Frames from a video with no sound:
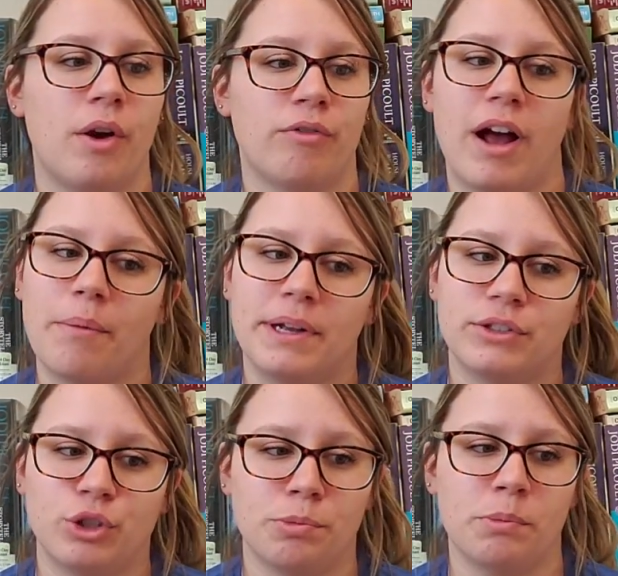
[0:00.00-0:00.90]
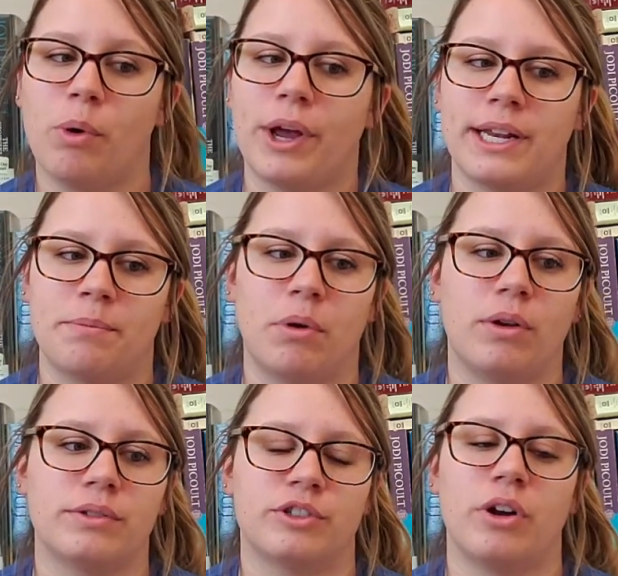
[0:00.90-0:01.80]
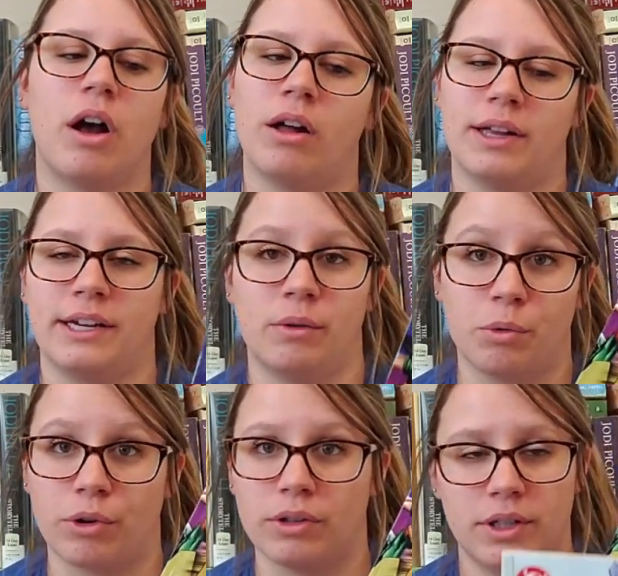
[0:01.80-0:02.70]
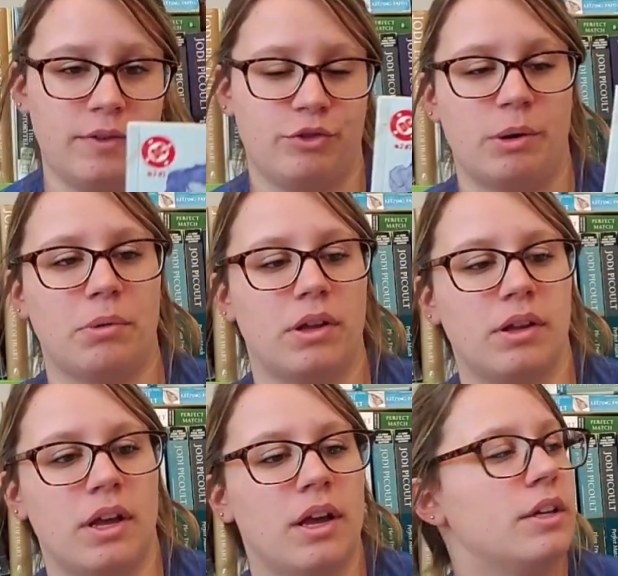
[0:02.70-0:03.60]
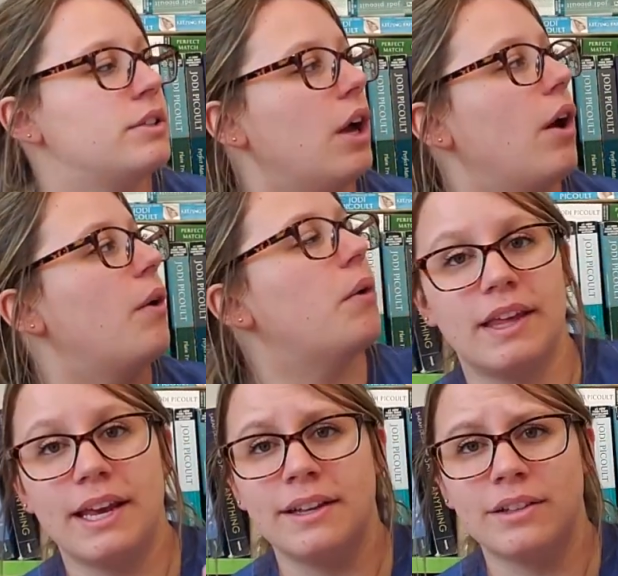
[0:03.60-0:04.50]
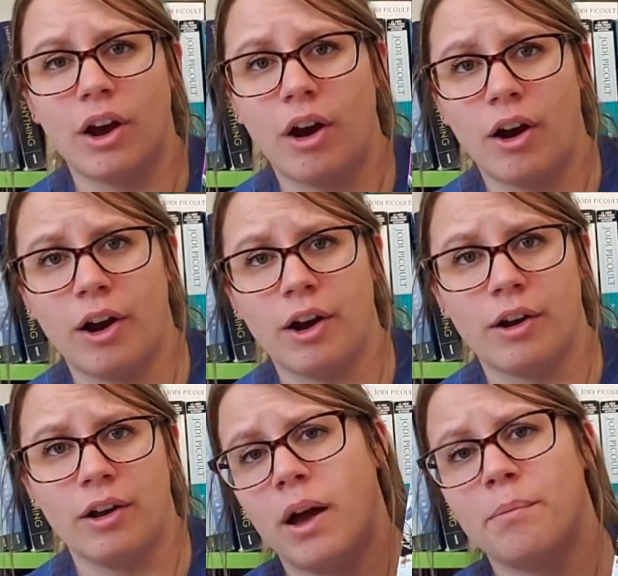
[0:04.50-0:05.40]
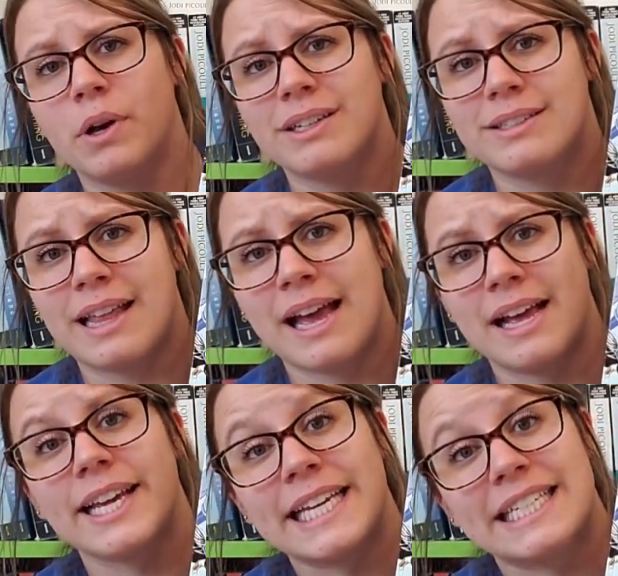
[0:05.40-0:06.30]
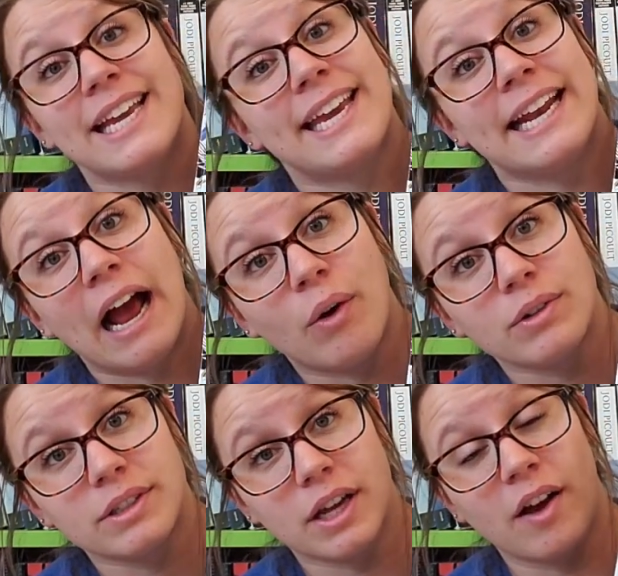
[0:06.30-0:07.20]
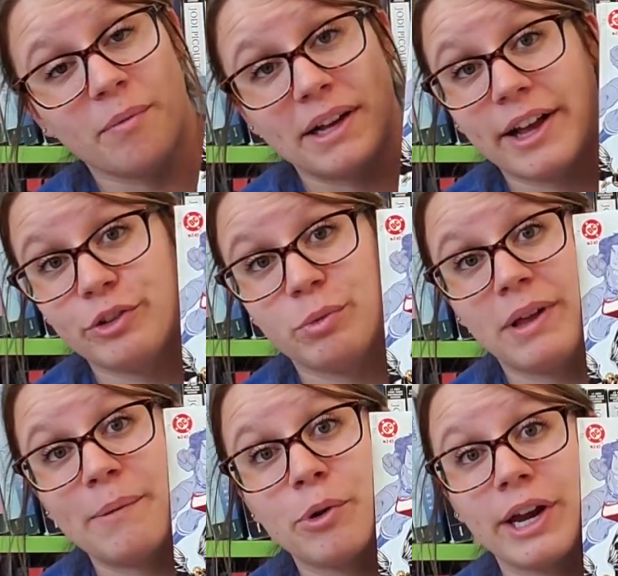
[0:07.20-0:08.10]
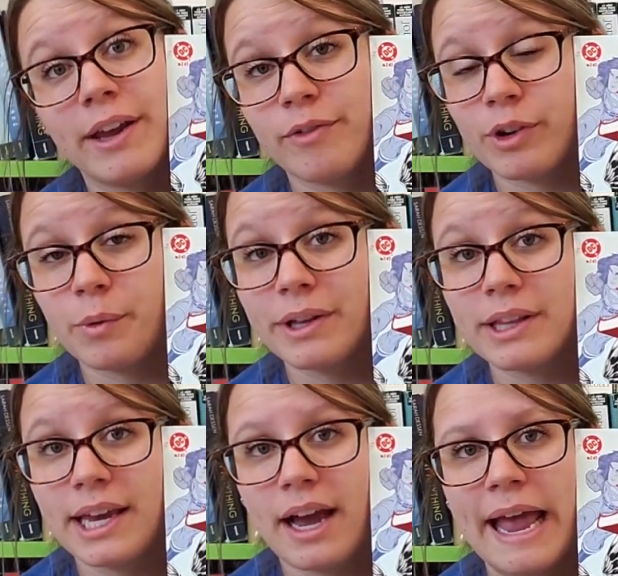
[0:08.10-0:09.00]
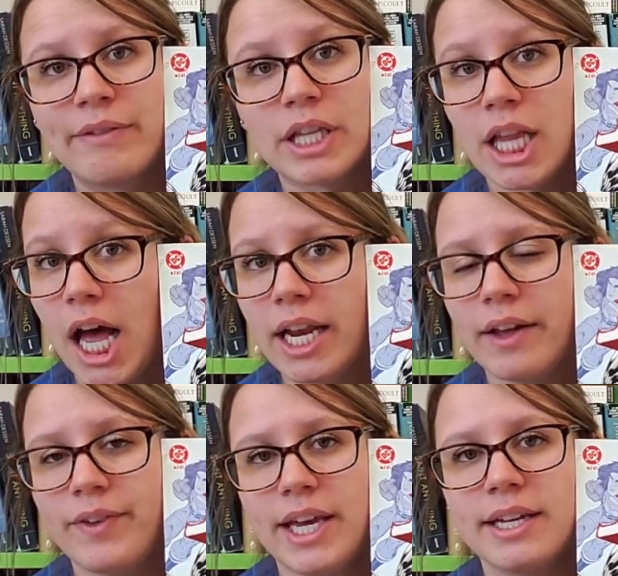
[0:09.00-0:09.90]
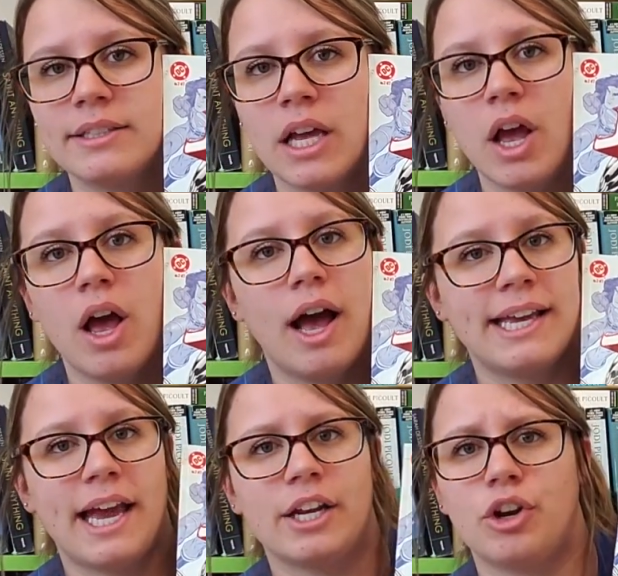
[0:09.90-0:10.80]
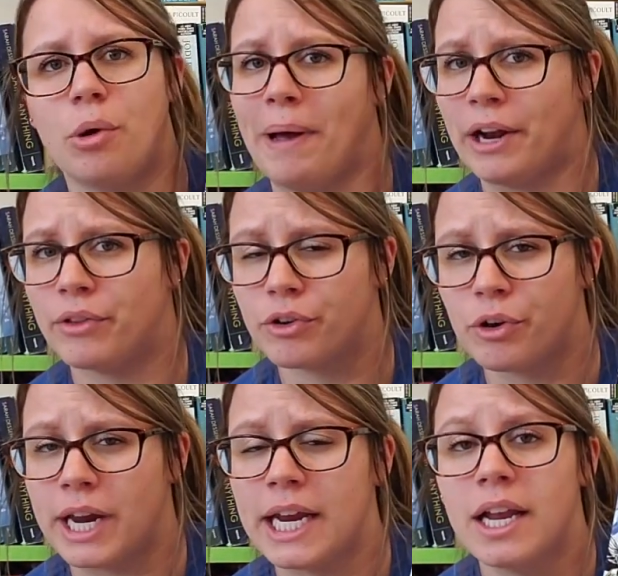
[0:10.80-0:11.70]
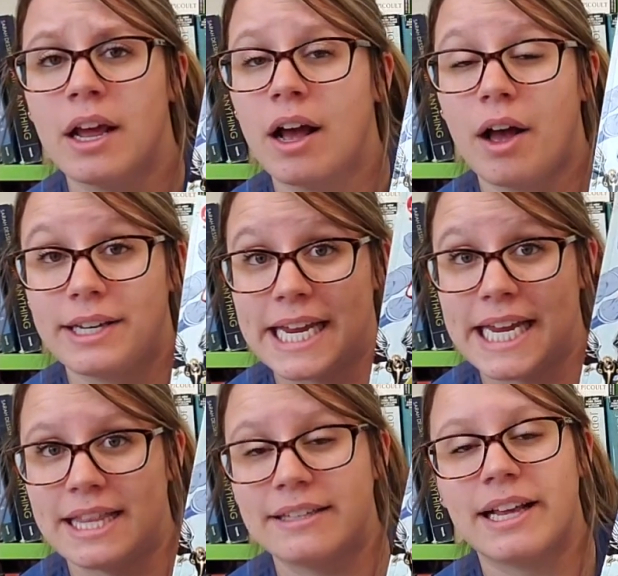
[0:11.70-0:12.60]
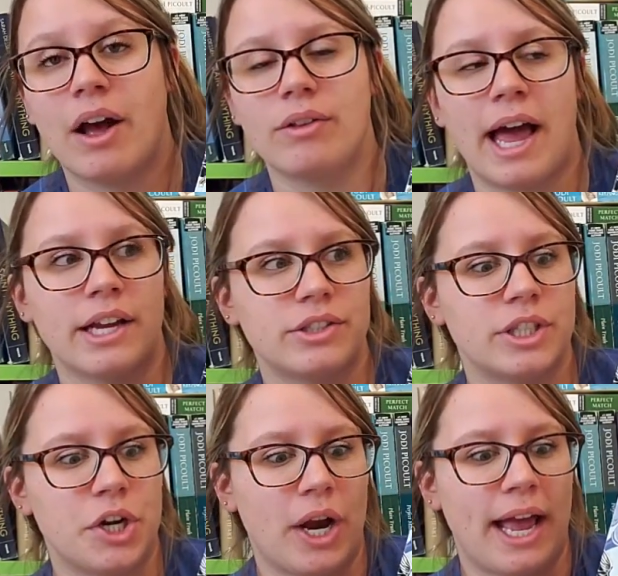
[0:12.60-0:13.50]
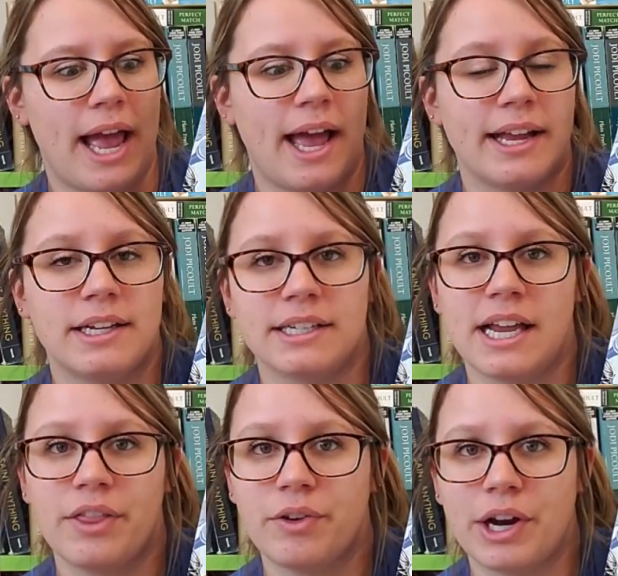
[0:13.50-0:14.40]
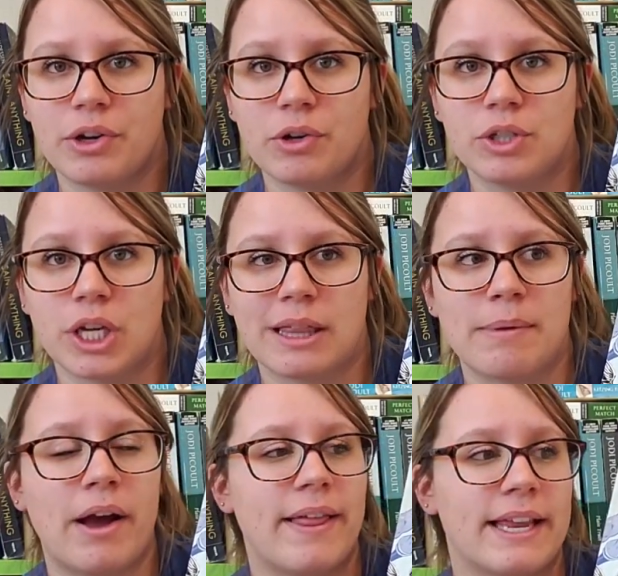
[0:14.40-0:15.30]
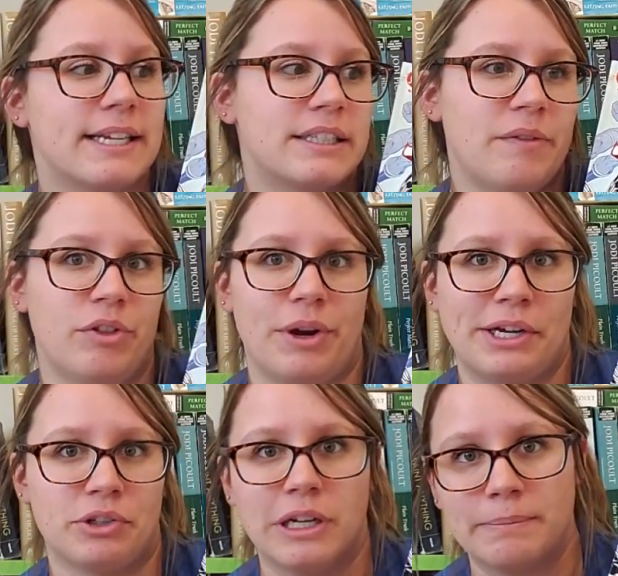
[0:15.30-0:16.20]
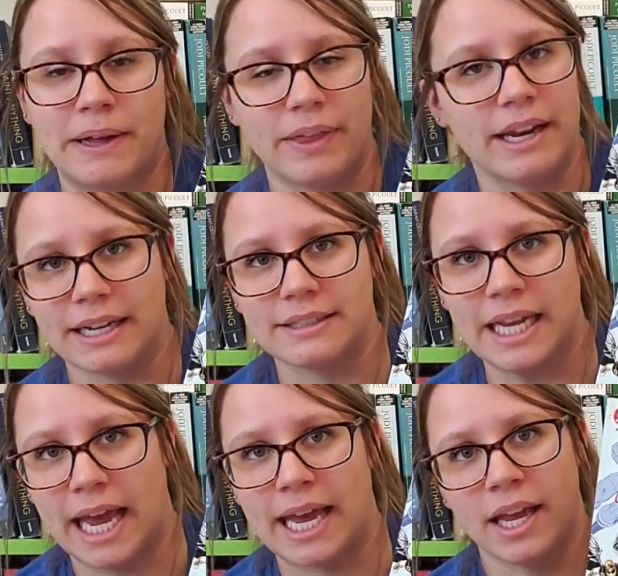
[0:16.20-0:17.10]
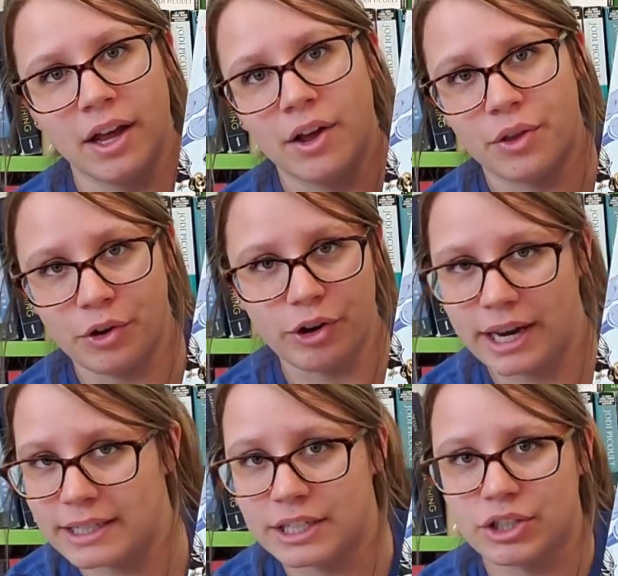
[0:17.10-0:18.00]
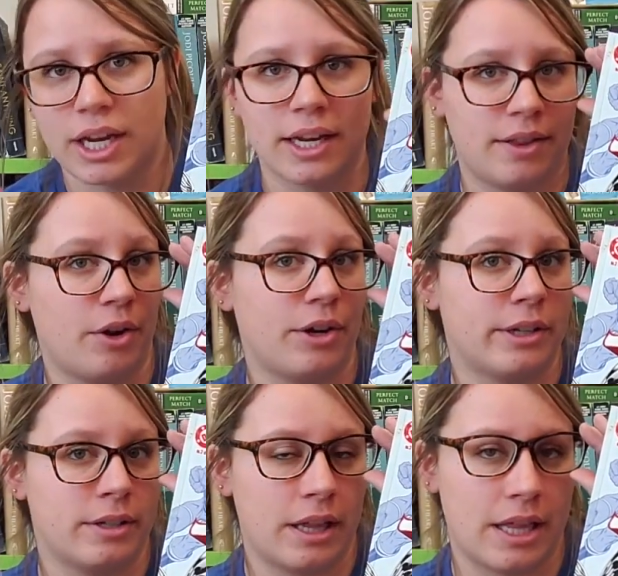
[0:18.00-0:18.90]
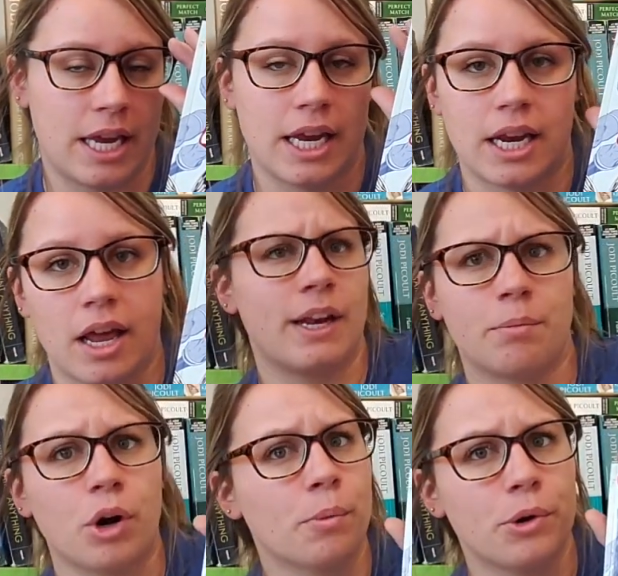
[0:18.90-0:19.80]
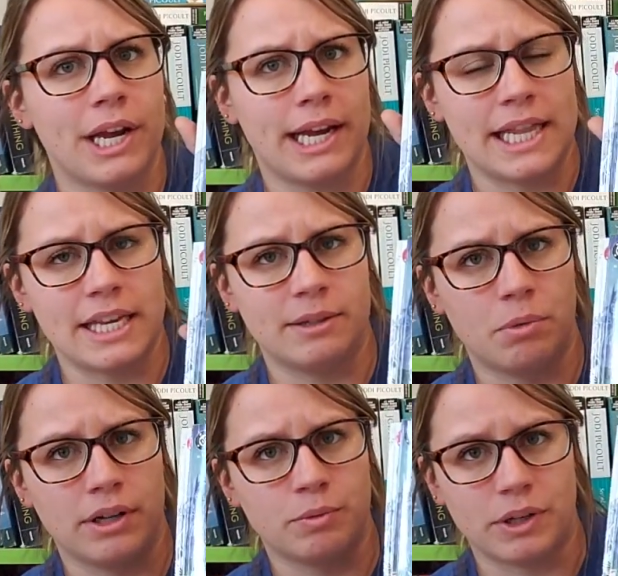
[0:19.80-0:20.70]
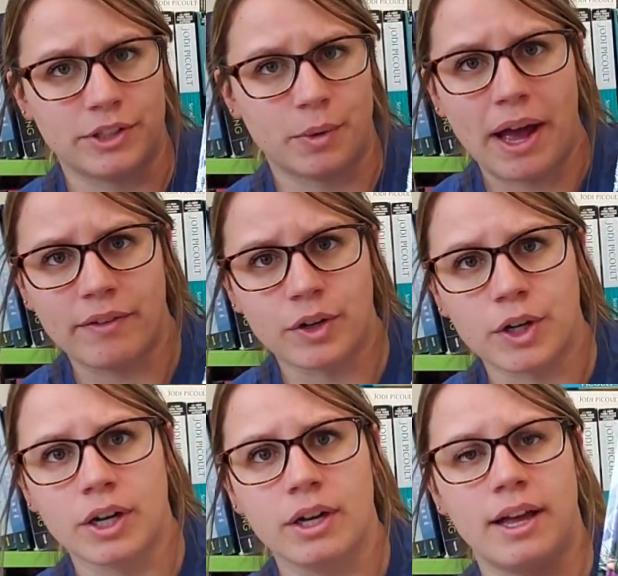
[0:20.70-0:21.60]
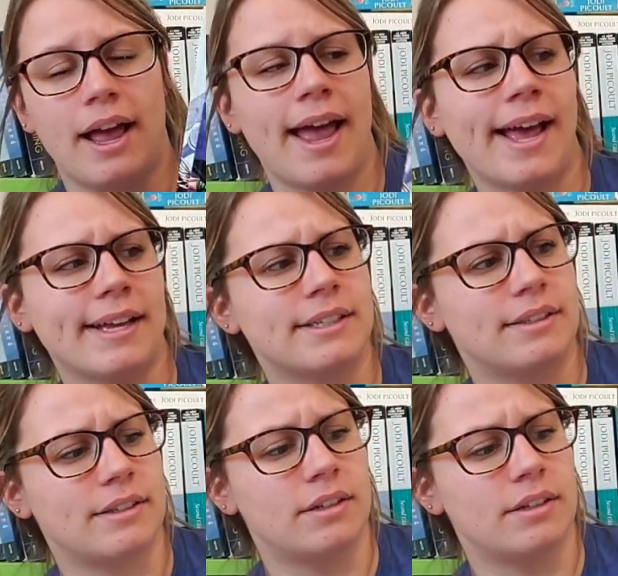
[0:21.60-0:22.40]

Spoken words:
Robin, Superboy, and Impulse are all in a world of trouble. So these are books that get taken out of my classroom library frequently. I have a lot of kids, again, no matter the grade, taking these out. Last year I had a 10th grader who took them out, and then a 7th grader took them out the next day. They're a great addition. There is nothing inappropriate in these books whatsoever, and